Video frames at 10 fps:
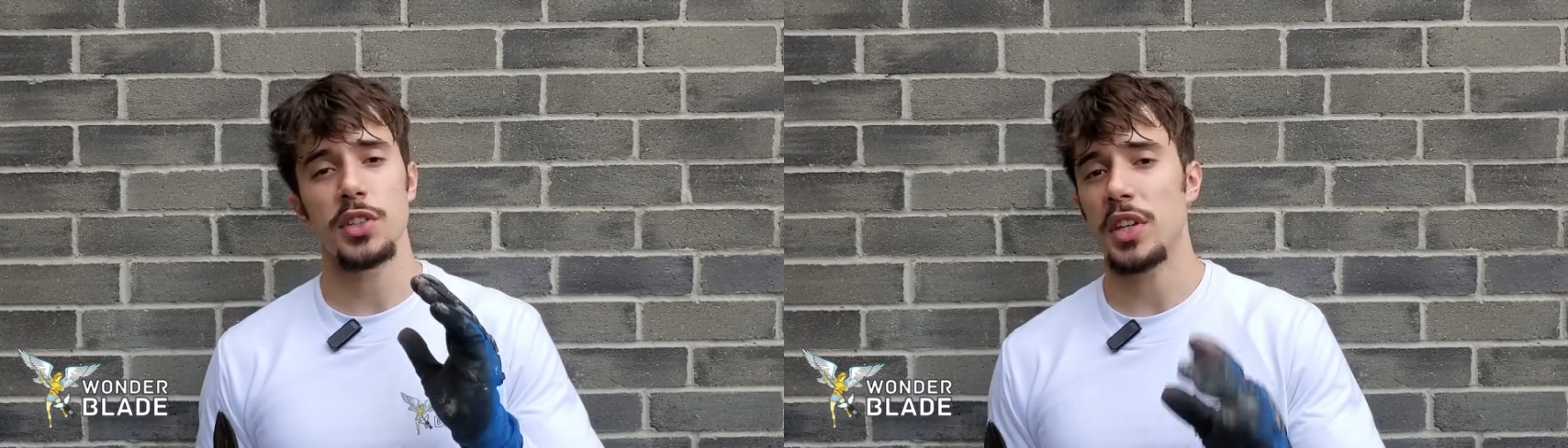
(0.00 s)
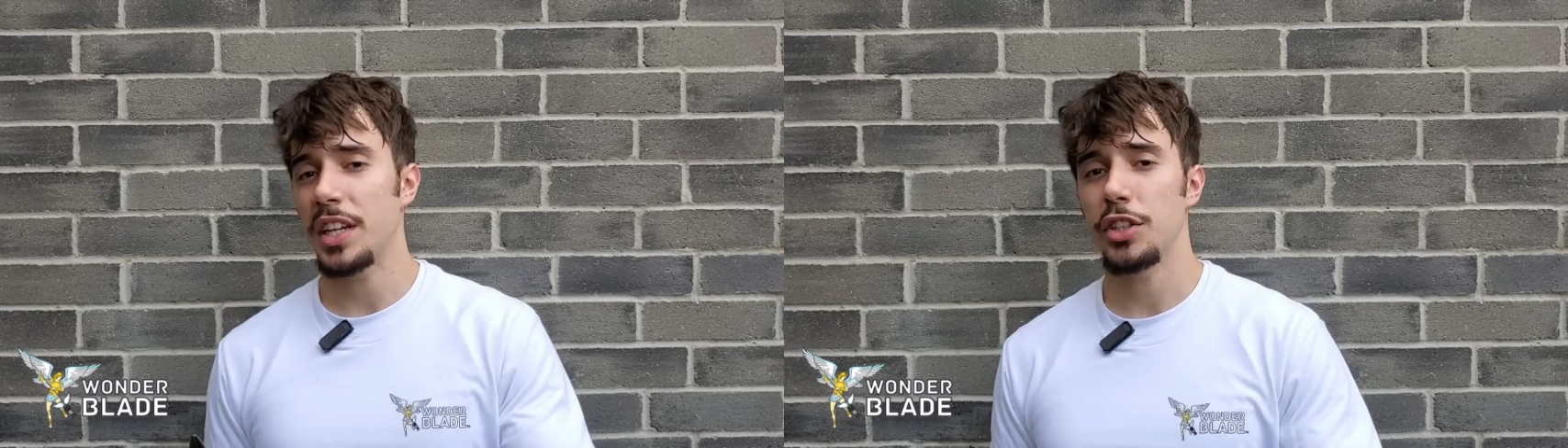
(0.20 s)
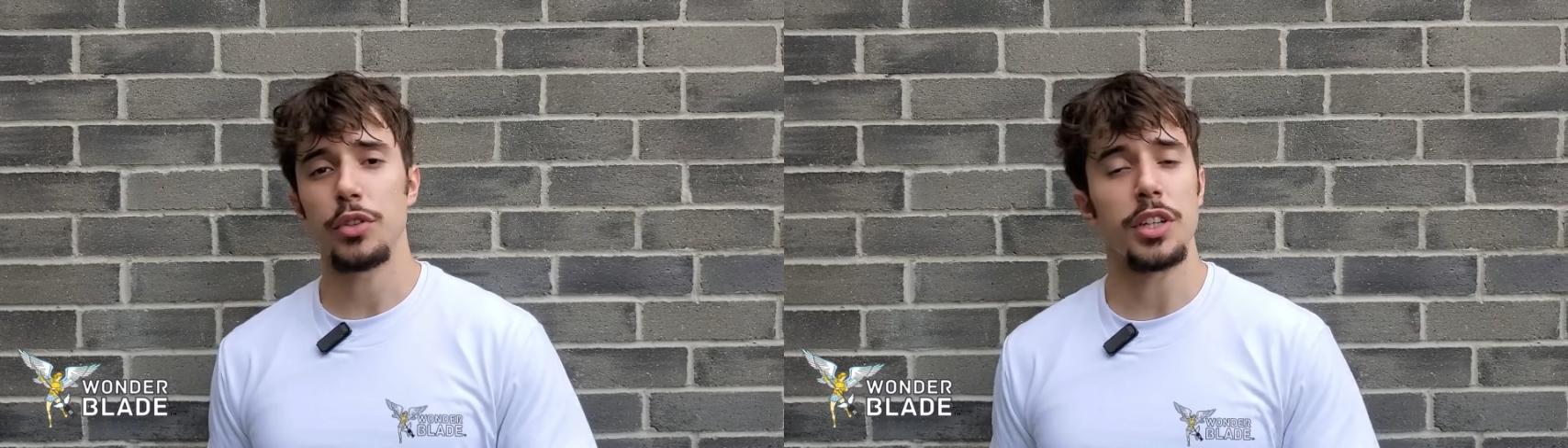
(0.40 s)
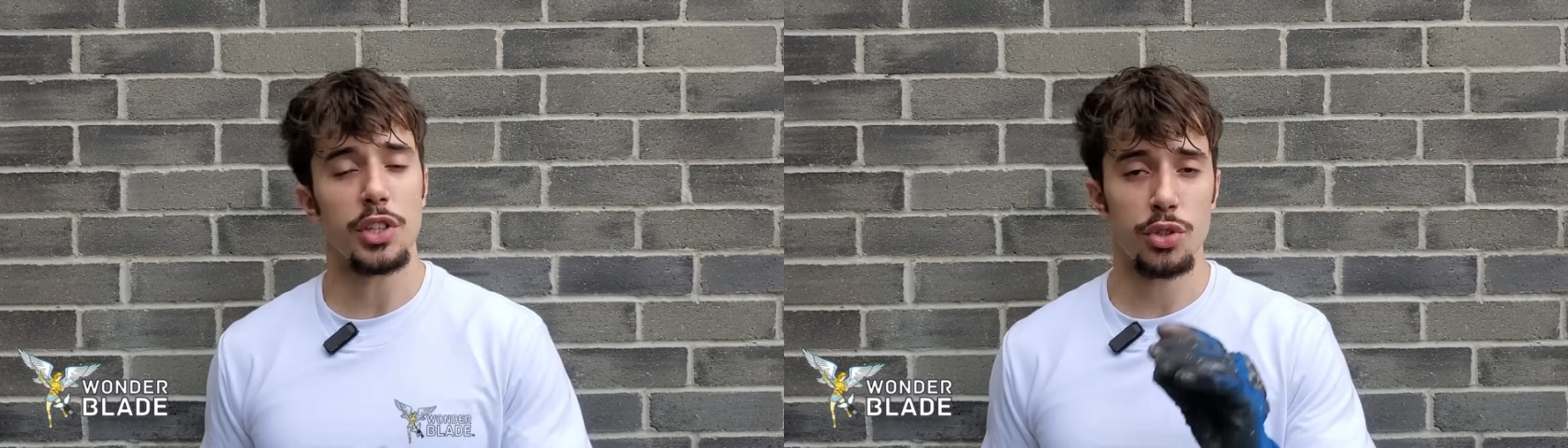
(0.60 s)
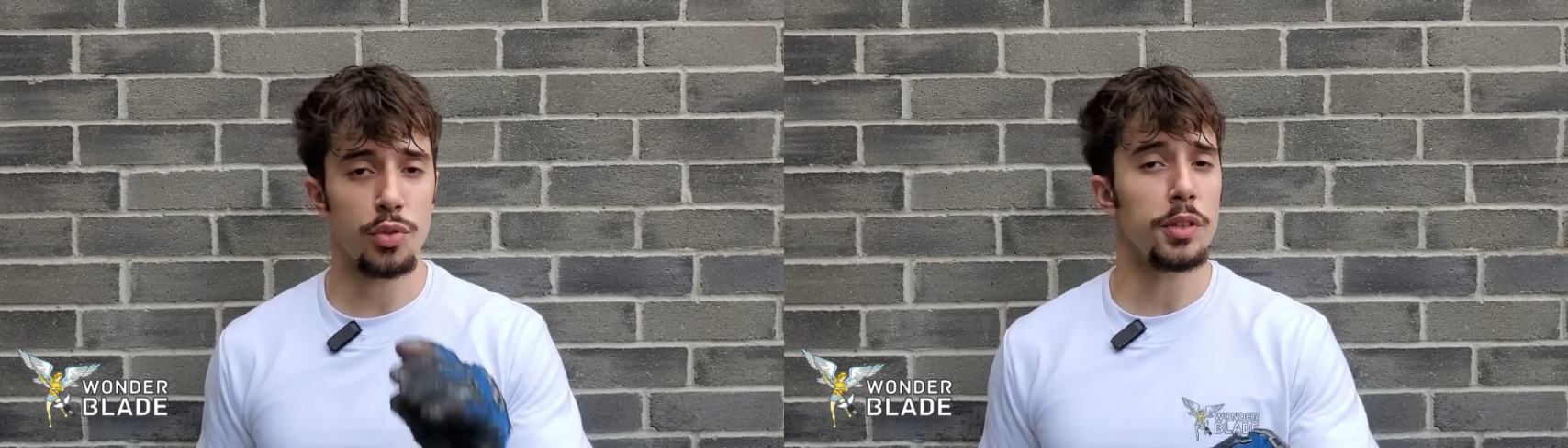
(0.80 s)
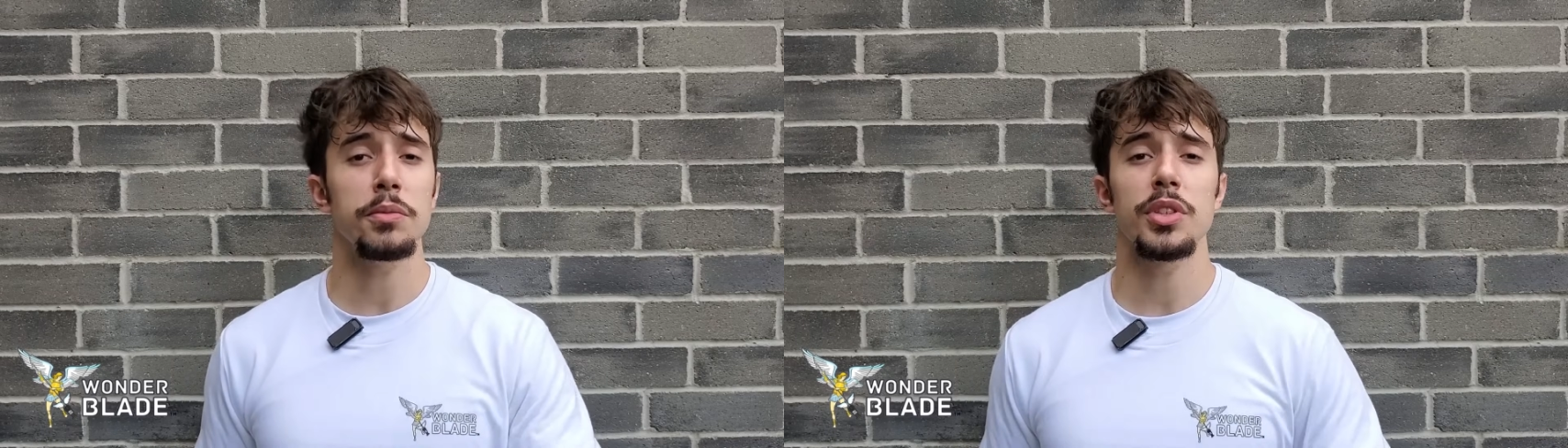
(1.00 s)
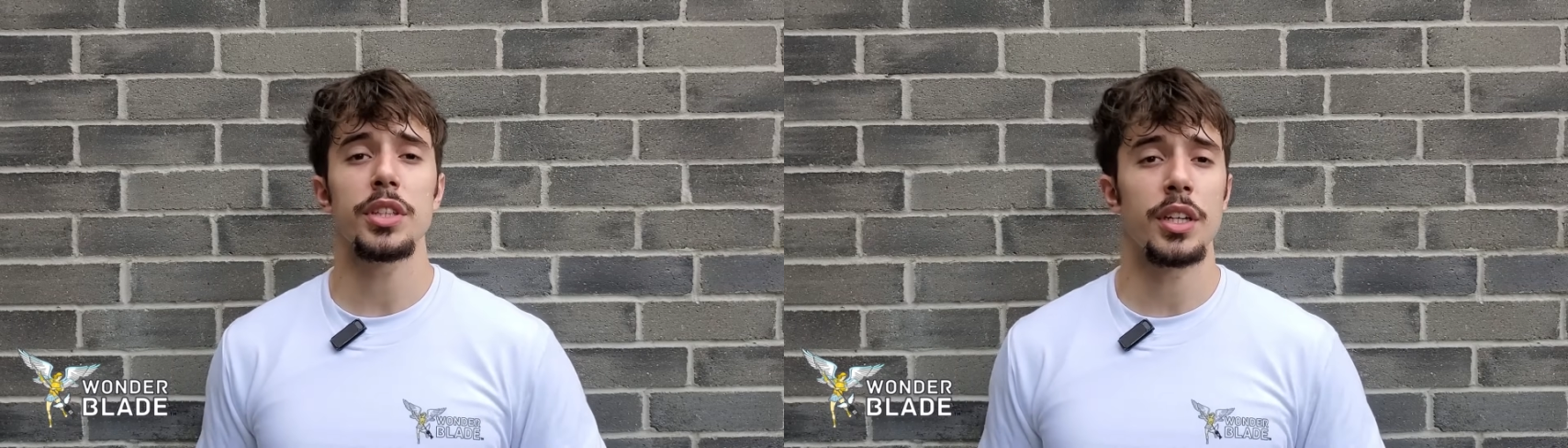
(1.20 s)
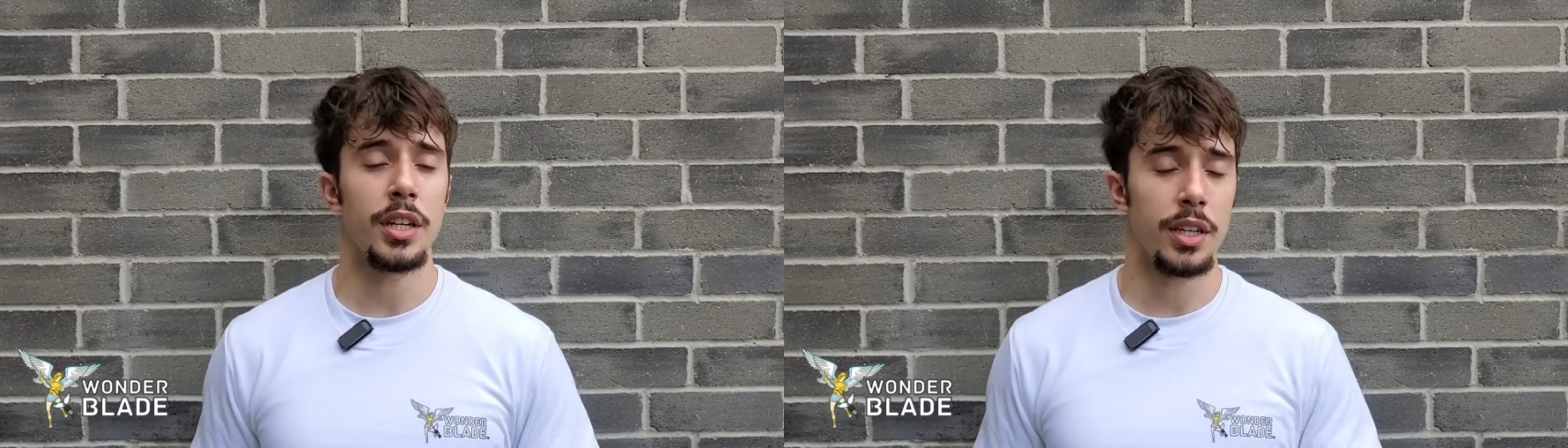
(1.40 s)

to take you an extremely